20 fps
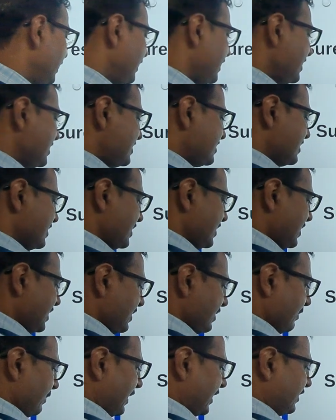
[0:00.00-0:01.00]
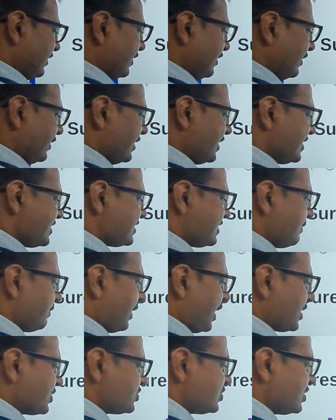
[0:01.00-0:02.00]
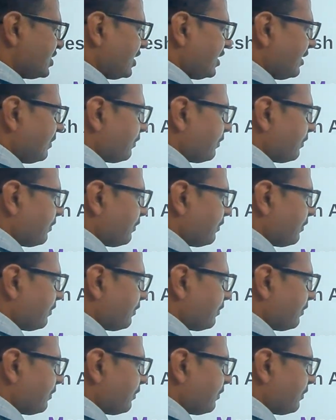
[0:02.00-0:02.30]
This method is the partial